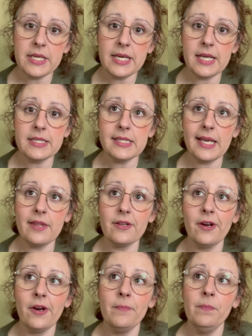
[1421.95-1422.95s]
got
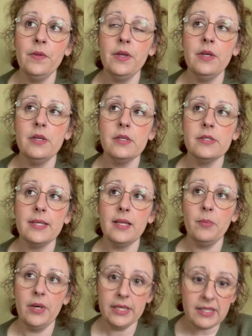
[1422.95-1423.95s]
together,
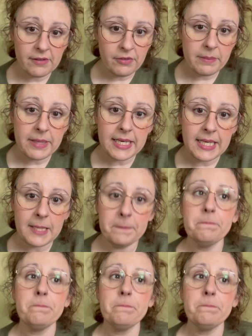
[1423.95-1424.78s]
celebrated everybody.